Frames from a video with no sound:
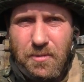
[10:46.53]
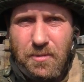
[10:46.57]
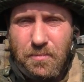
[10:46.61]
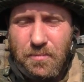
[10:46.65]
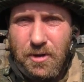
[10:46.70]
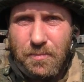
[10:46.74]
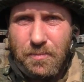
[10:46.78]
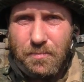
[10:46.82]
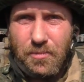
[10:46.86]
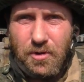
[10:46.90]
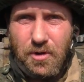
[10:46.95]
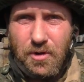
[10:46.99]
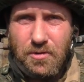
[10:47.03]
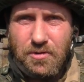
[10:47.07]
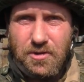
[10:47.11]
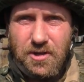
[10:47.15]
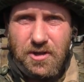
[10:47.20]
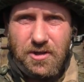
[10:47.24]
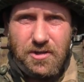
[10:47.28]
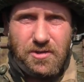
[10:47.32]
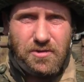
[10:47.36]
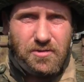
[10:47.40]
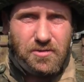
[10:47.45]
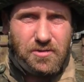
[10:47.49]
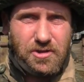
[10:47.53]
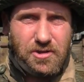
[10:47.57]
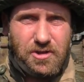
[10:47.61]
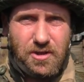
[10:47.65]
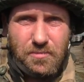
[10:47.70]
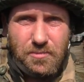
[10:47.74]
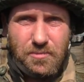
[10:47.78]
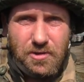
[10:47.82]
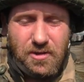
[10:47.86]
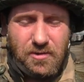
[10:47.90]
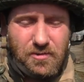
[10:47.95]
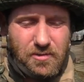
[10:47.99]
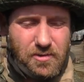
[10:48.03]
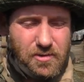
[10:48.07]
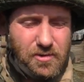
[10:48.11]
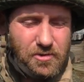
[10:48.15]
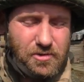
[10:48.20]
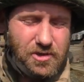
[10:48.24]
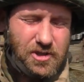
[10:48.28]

But protests or something, no,